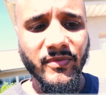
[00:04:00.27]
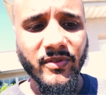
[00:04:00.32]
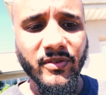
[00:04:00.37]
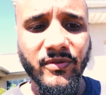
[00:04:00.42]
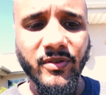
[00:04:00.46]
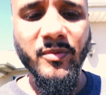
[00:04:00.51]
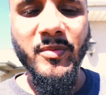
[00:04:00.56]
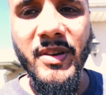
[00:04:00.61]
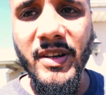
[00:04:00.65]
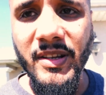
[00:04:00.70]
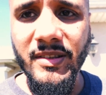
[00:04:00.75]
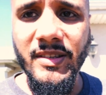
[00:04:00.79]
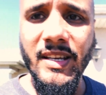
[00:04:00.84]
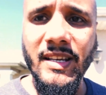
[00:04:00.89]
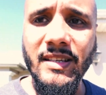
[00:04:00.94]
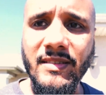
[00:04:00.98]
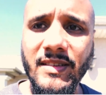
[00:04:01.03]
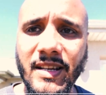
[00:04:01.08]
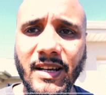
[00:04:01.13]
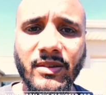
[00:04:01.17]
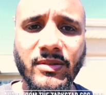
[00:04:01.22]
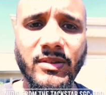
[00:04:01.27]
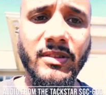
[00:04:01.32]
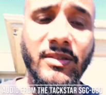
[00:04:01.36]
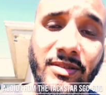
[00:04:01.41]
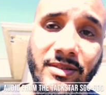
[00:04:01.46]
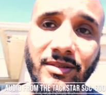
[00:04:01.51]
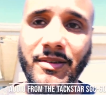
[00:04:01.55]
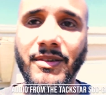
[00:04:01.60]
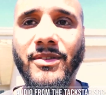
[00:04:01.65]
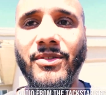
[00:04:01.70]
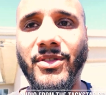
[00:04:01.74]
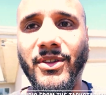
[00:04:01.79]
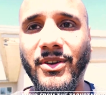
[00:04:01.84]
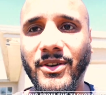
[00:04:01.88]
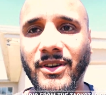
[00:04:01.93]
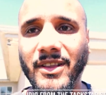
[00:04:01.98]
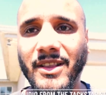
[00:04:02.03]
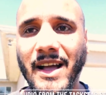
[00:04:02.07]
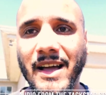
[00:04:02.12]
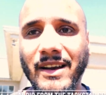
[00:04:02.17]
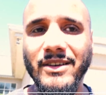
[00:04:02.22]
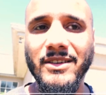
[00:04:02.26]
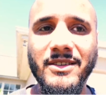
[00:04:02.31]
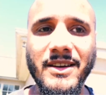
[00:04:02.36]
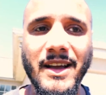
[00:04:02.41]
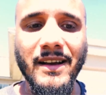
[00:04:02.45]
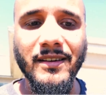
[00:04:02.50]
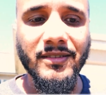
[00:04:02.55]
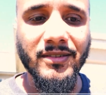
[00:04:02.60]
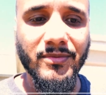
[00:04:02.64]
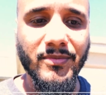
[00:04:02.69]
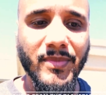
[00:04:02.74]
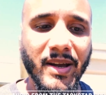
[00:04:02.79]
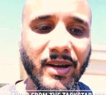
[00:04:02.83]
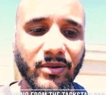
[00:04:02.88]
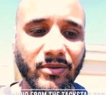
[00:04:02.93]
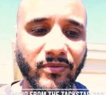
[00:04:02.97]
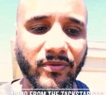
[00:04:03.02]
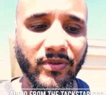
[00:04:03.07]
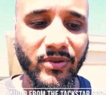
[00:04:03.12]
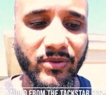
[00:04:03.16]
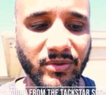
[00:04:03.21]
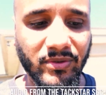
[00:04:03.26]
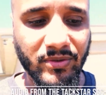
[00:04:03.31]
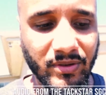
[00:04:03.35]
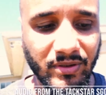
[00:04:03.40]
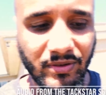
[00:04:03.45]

for me to test out this $30 shotgun microphone.